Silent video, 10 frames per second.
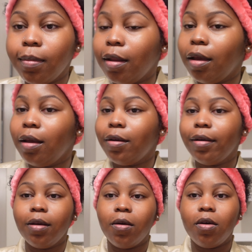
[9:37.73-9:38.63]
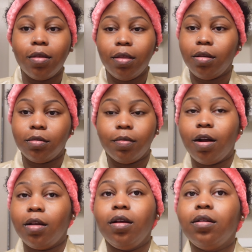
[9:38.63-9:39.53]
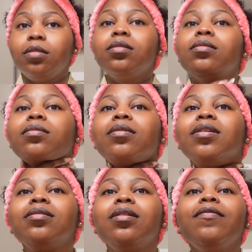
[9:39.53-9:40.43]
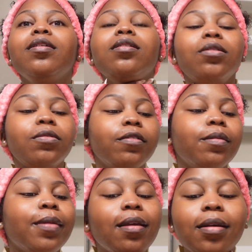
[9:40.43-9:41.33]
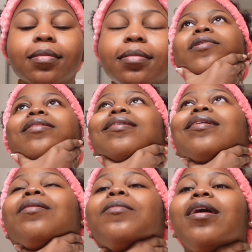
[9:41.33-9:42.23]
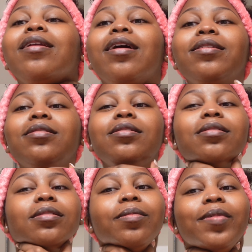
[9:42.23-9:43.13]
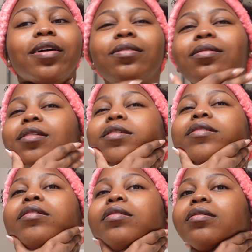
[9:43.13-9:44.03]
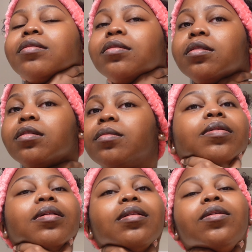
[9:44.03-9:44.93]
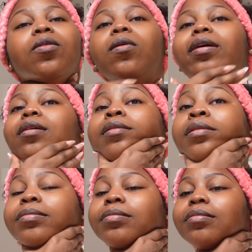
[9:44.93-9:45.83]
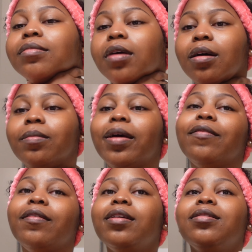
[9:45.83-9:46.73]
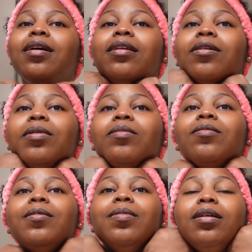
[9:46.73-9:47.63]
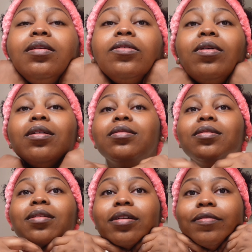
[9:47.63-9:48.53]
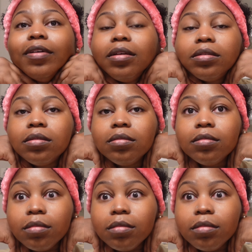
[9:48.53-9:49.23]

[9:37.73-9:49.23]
Layering all these products is giving new for me. One thing I'm kind of hesitant about is putting oil on my face. Like I know people be putting oils on their face.